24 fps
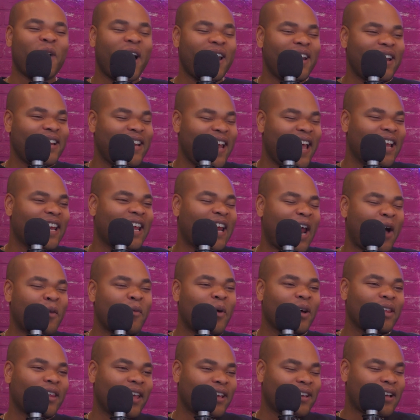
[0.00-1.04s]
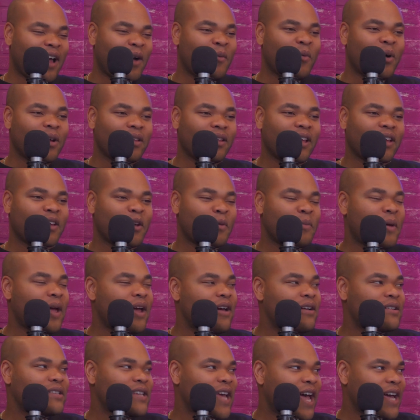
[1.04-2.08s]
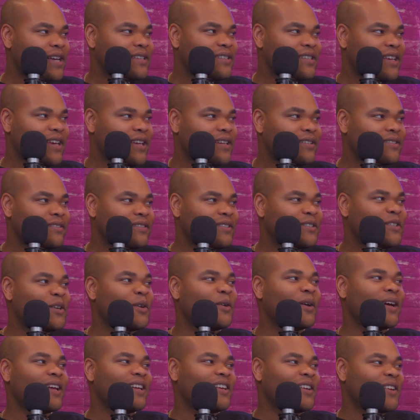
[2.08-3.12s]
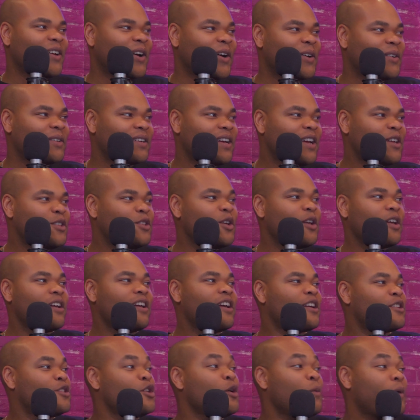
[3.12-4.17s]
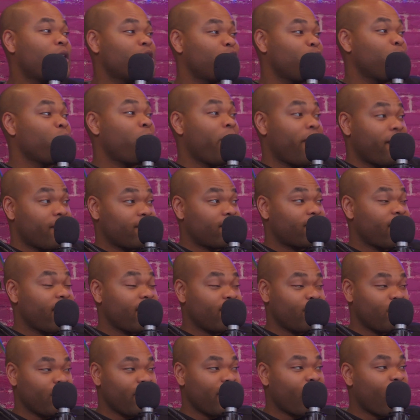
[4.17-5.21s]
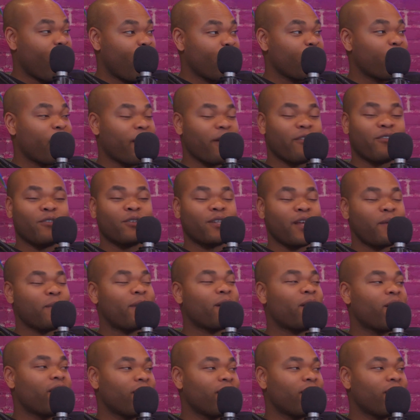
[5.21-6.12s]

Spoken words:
trying to nail it. I want like your parents' accent to it. You know. Do you? Because your parents, do they call you by your full name at